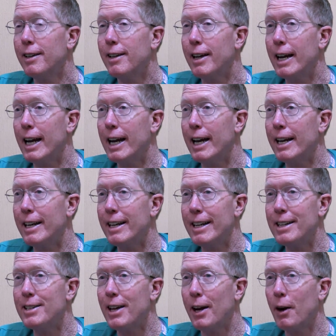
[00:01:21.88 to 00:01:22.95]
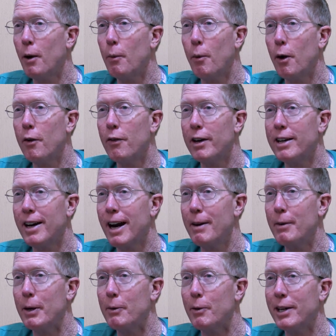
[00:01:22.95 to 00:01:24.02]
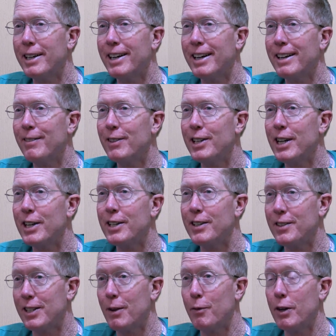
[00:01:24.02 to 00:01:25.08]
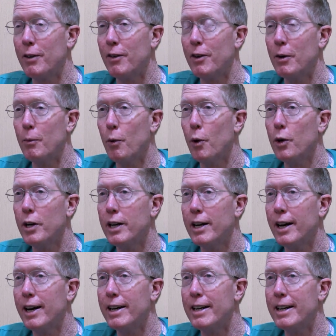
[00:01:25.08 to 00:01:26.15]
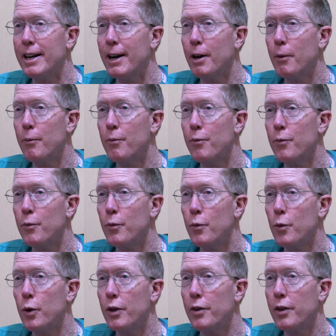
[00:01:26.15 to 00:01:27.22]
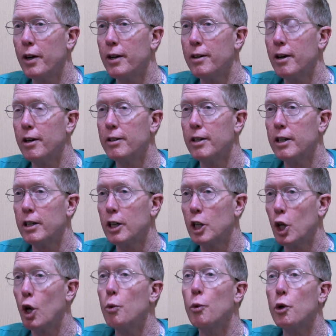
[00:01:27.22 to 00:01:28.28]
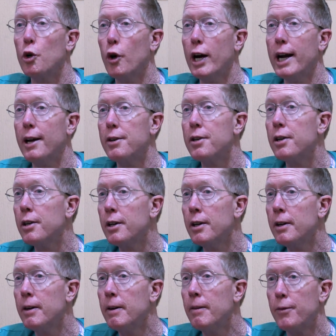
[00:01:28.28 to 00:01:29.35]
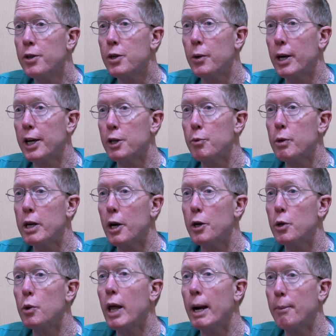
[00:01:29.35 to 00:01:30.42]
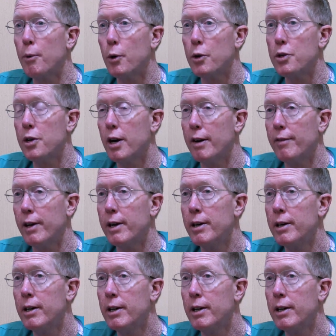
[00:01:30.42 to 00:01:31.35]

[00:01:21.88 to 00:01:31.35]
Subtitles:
And he said, oh, perfect timing, Brian. I have something very important, and I need help with a global grant. So he asked me to do that portion of it.